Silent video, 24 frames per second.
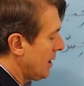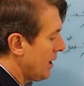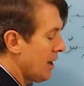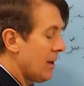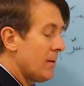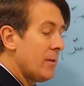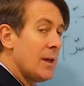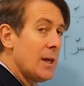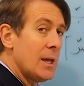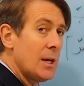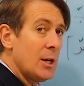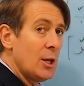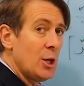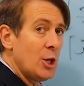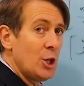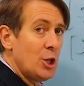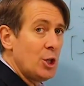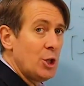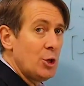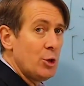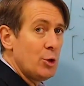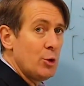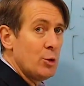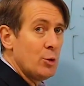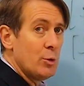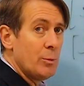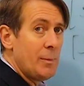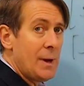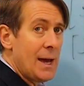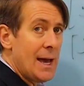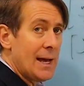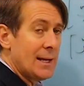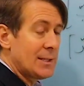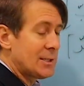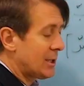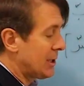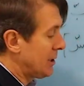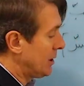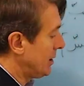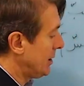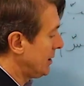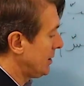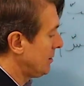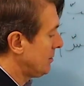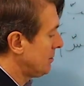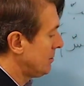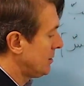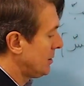And then you,
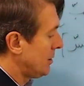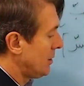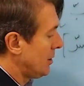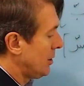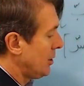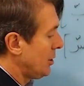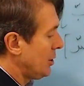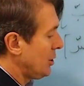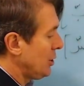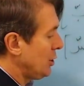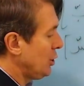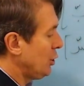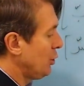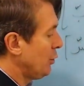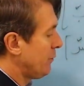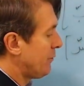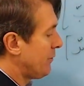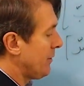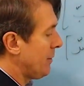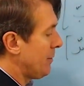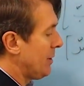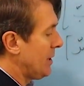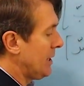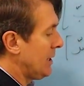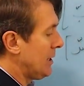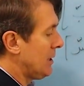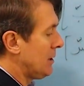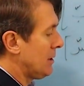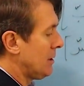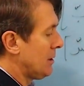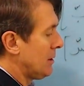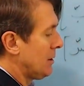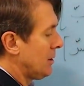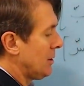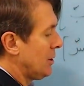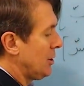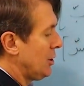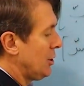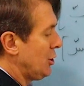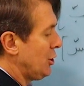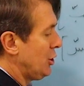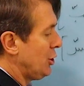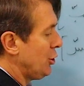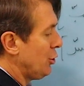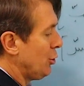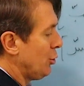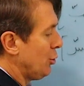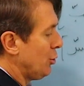masculine, you, feminine,
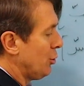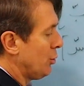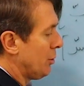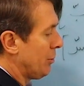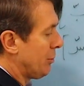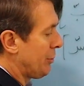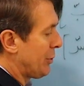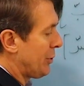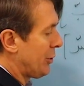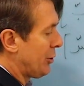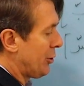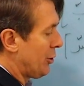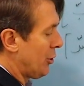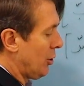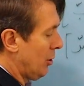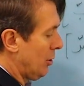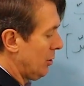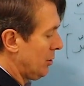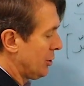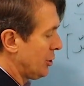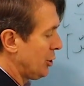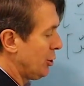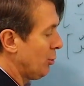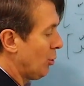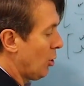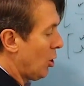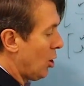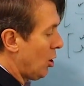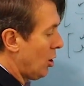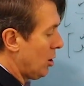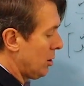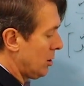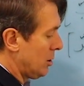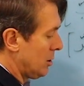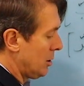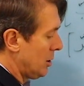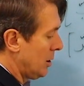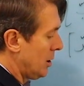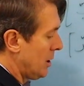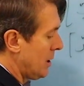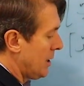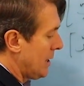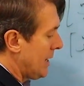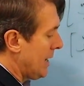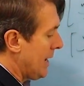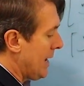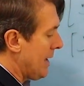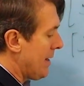you, plural, you all,
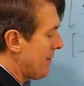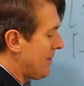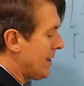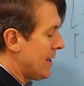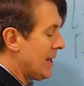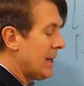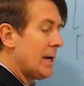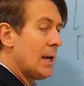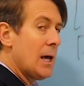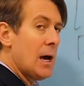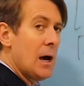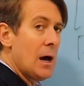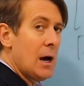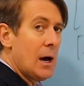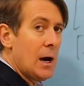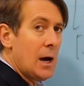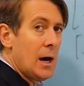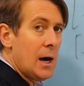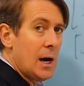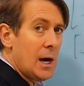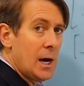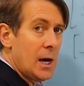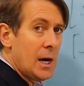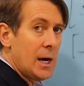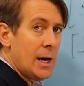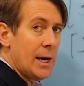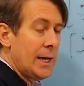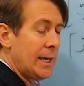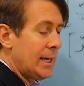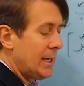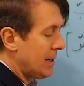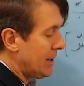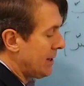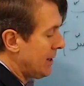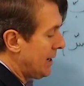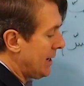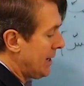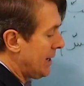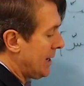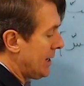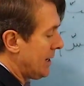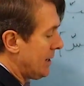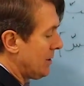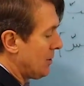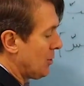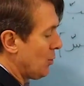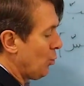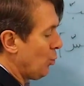and then I
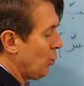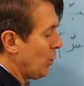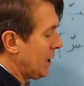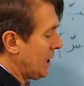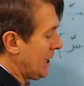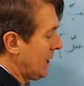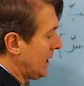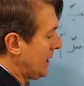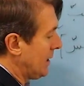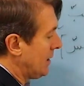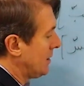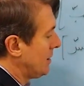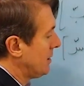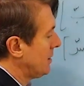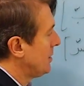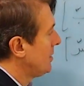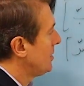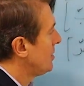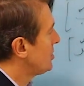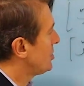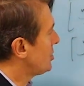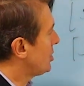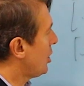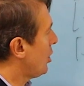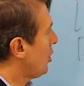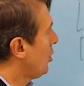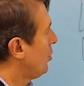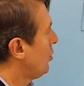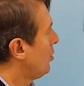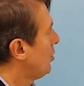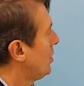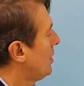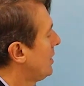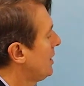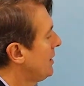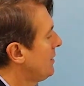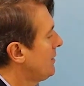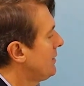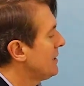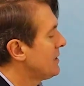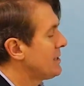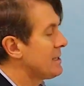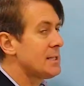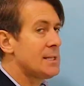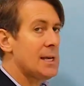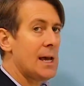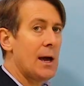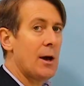and we. So
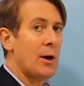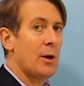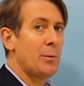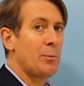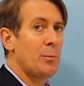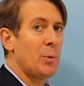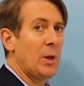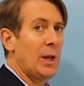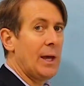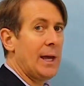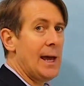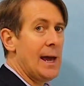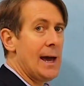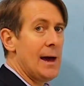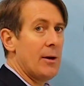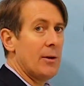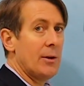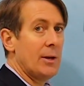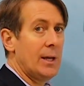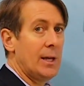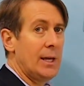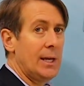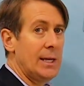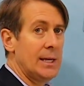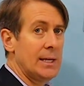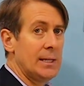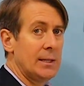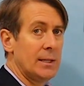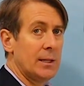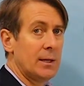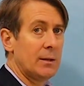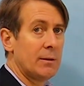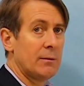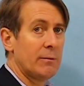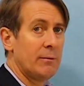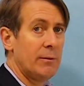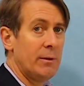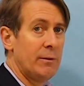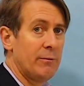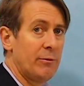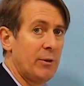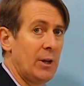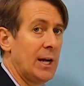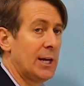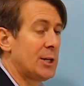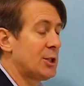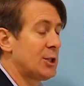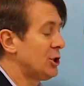this is how it'd play out in the
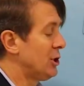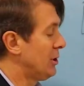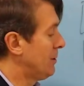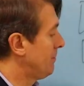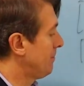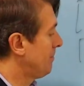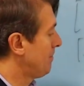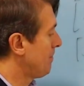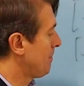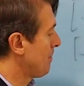inflection.